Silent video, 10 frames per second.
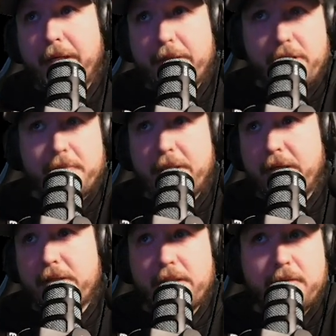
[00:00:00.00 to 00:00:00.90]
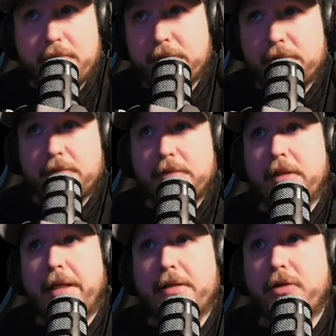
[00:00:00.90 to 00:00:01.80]
James Harrison,
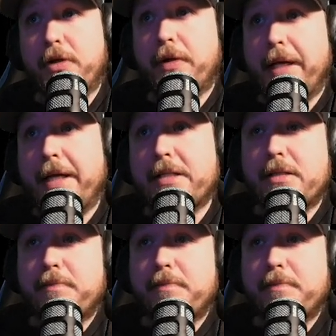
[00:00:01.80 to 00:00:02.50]
Antonio Gates